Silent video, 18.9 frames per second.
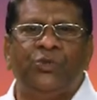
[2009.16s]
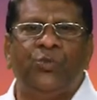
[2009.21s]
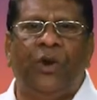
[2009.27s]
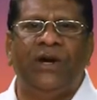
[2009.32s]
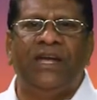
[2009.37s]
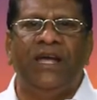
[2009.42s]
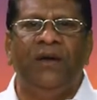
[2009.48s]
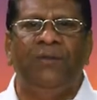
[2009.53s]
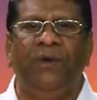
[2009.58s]

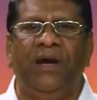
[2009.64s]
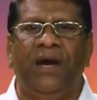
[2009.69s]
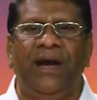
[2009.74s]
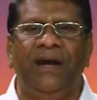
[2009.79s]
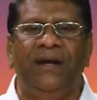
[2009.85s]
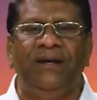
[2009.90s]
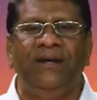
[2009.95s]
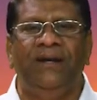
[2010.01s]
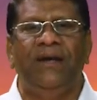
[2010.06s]
walking
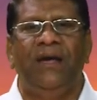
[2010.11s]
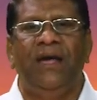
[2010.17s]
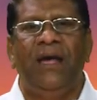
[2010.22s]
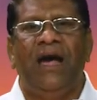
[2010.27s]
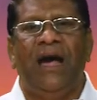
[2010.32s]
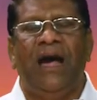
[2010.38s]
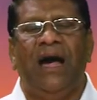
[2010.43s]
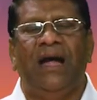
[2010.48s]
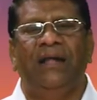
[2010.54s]
behind.
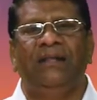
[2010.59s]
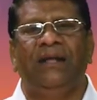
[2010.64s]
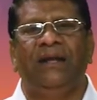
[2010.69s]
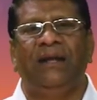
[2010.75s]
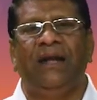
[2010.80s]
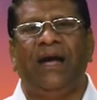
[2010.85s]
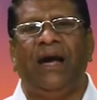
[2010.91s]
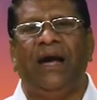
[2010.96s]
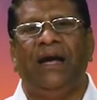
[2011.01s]
And
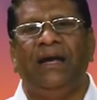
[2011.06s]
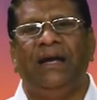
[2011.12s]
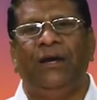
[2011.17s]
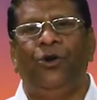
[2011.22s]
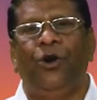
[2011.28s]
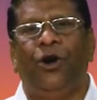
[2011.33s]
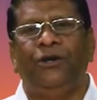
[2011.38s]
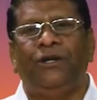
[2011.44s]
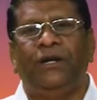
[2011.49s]
then I
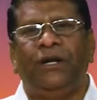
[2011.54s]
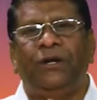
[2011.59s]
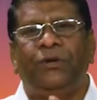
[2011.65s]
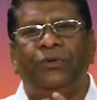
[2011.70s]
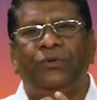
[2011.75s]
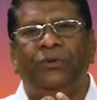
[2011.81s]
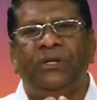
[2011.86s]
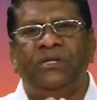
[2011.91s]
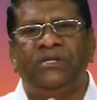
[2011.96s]
got
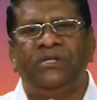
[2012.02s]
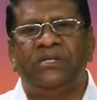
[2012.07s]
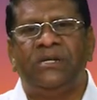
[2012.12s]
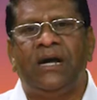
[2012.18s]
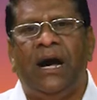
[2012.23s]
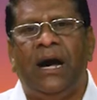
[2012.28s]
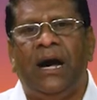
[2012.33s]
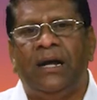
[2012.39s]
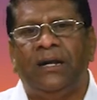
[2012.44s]
into this
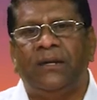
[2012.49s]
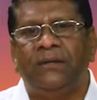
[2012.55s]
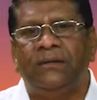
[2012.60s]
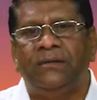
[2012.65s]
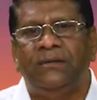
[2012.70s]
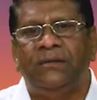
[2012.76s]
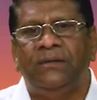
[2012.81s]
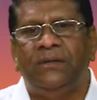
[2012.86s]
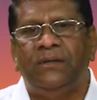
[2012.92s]
car.
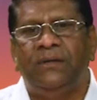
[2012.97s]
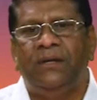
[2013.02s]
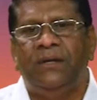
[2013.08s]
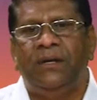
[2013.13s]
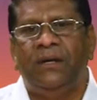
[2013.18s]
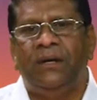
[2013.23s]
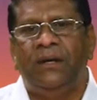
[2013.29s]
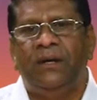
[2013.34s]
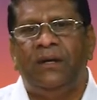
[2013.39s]

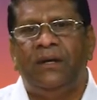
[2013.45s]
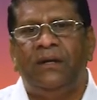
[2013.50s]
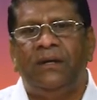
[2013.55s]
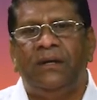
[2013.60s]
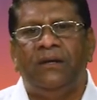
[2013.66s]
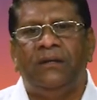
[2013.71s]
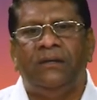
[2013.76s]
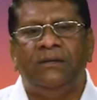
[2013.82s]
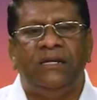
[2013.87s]

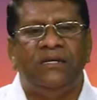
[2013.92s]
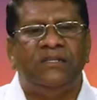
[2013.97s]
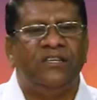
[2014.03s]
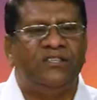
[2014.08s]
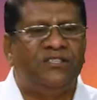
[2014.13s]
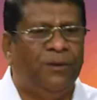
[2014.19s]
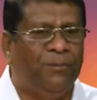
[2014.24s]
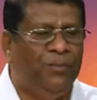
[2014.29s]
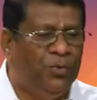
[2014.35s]
This
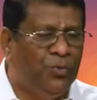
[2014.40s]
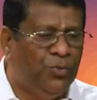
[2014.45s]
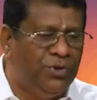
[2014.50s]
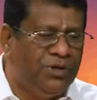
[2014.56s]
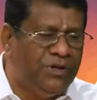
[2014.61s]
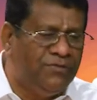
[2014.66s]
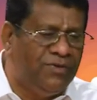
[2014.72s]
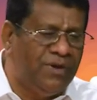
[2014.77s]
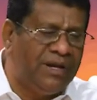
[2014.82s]
is the
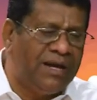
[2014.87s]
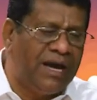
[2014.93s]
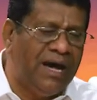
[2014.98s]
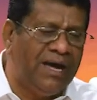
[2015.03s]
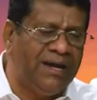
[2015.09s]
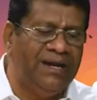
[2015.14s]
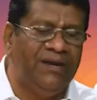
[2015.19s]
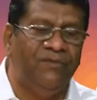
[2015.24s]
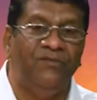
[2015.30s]
beautiful
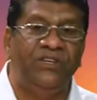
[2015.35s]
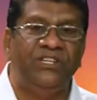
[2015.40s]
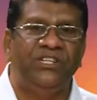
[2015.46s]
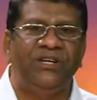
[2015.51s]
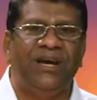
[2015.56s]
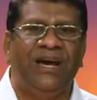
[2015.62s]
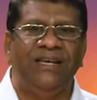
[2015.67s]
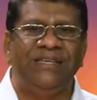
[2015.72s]
car in which I